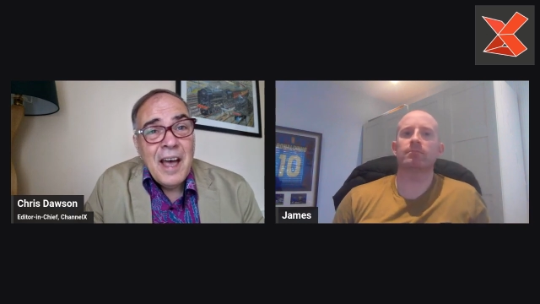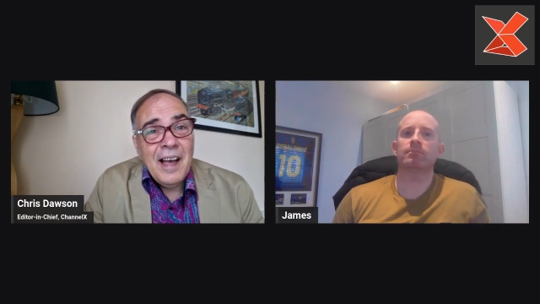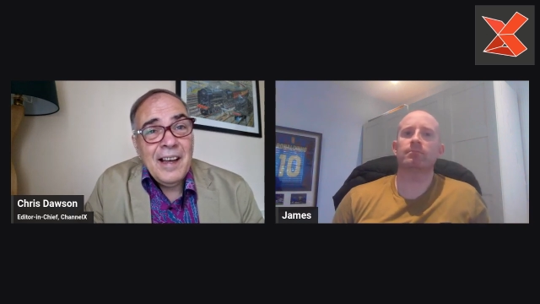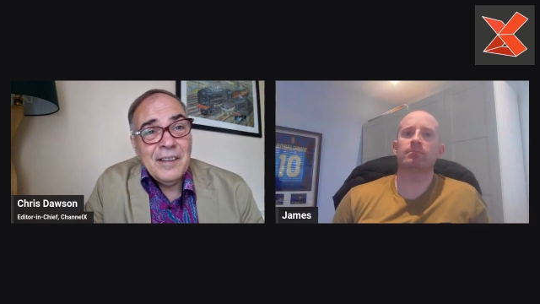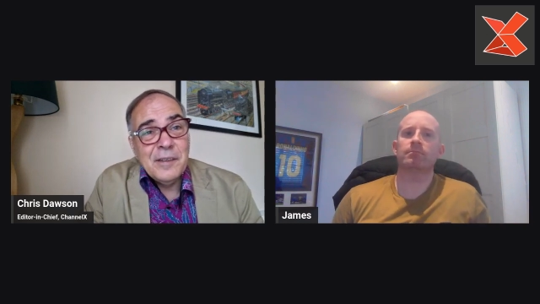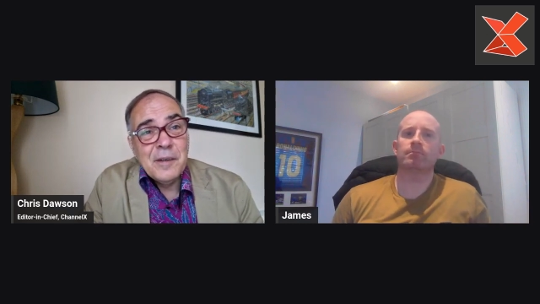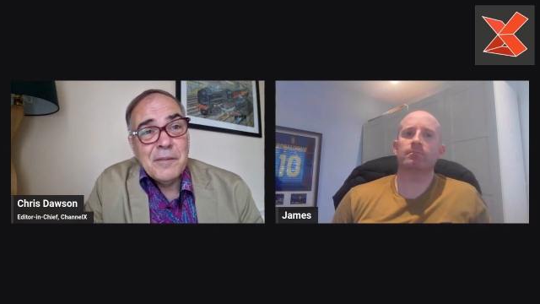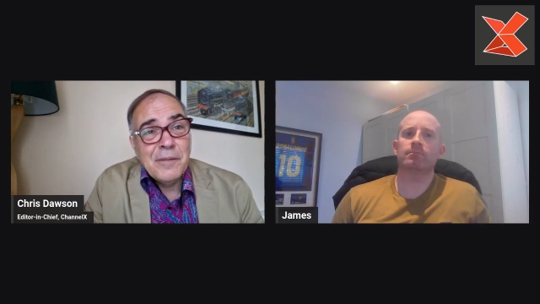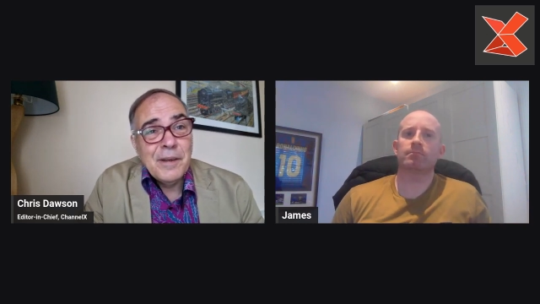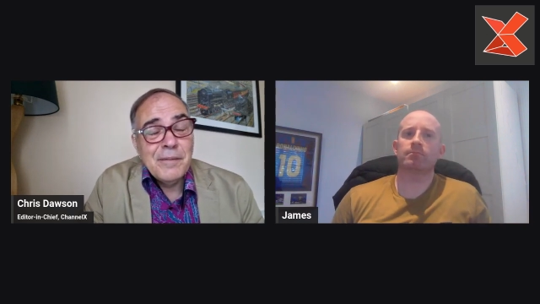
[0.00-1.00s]
Speaker 1: and
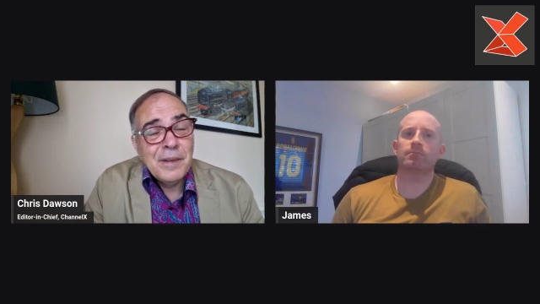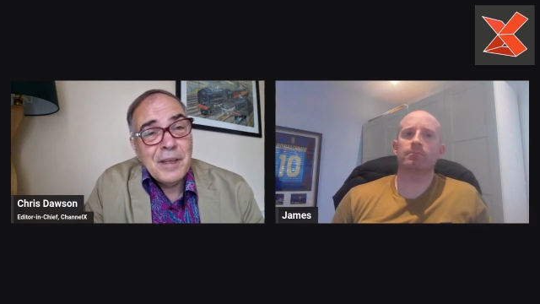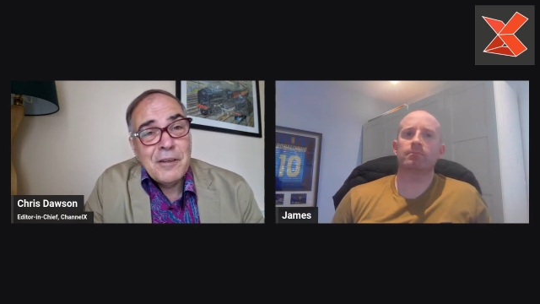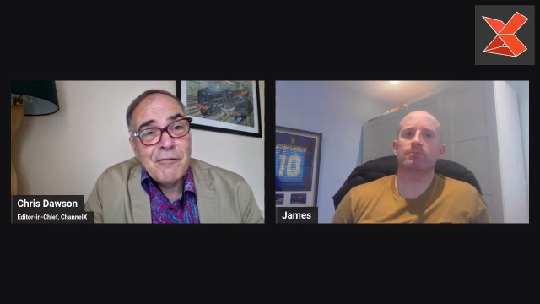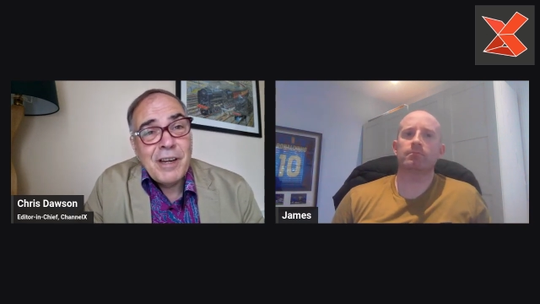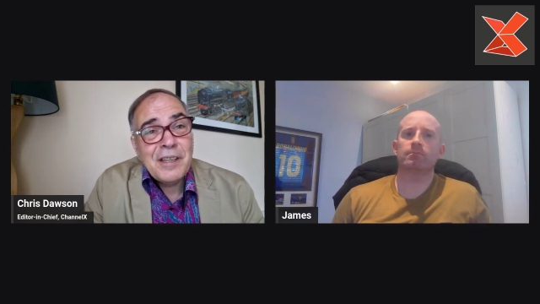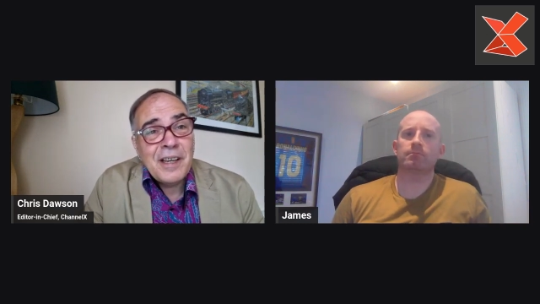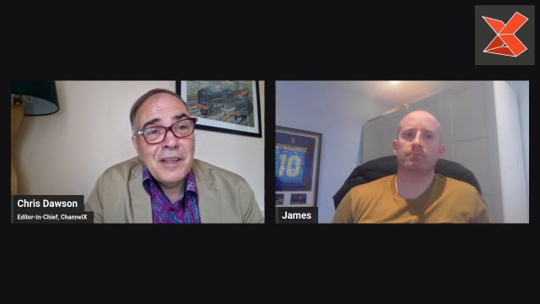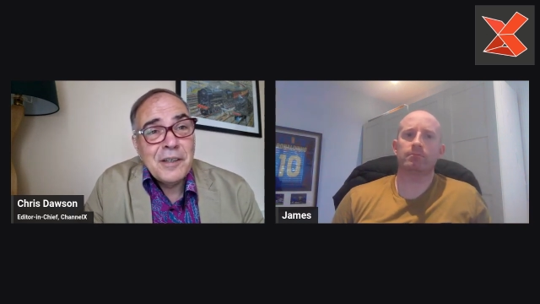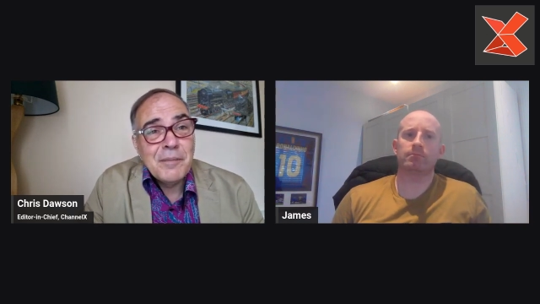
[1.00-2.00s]
for, for those
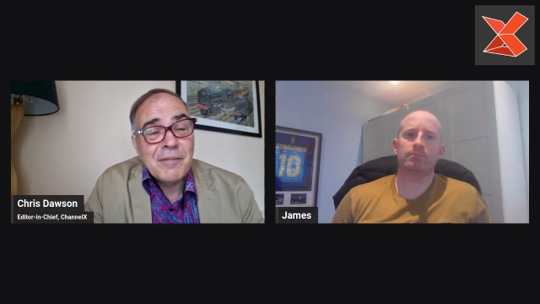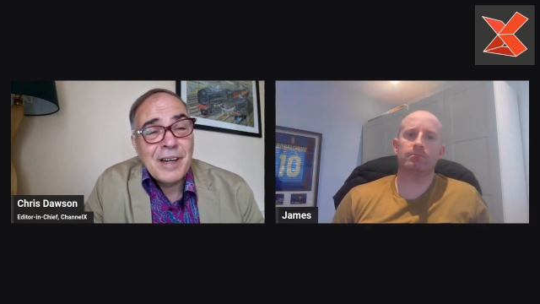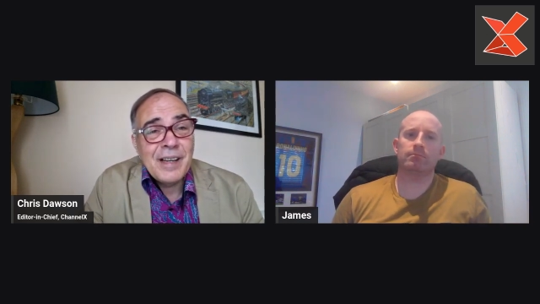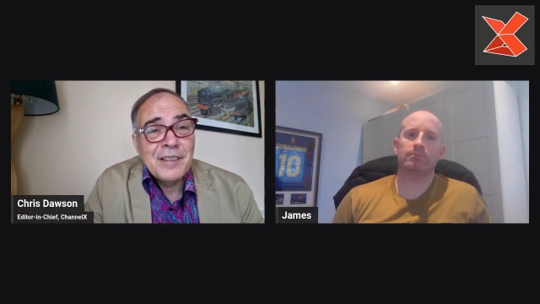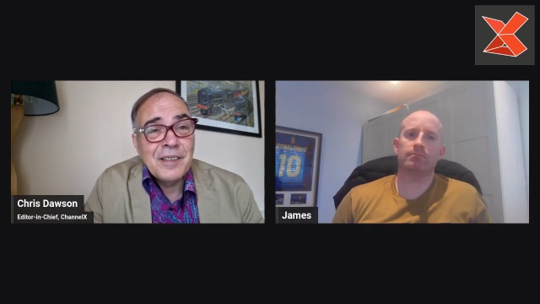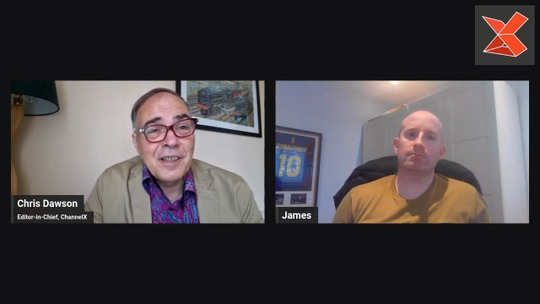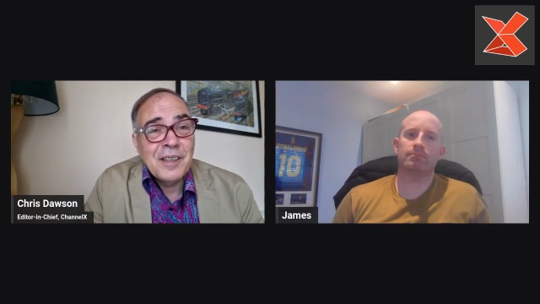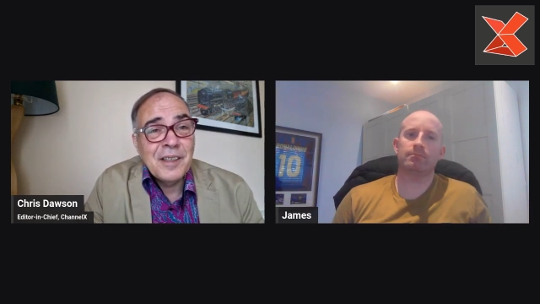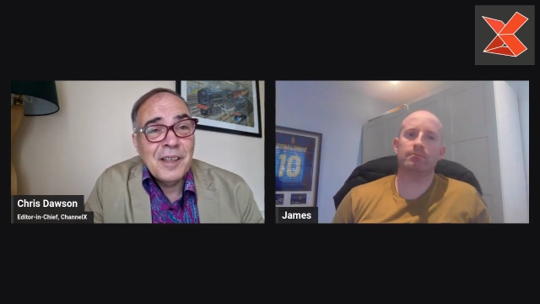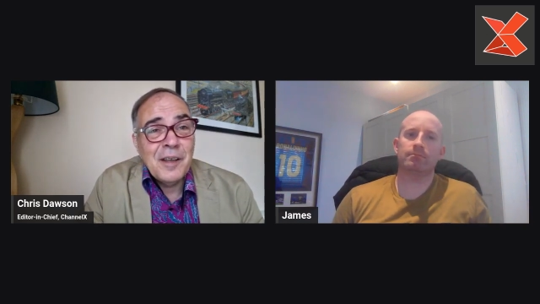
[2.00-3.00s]
retailers and brands that
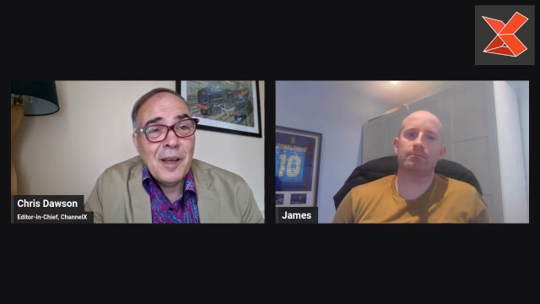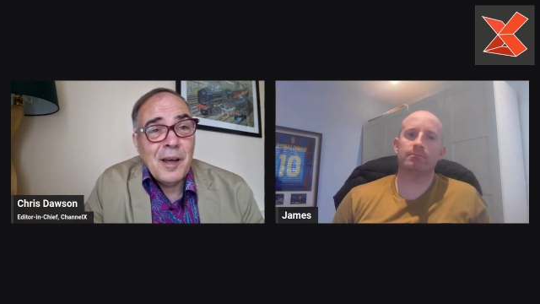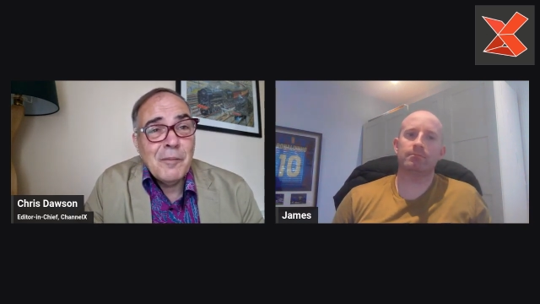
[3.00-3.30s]
are,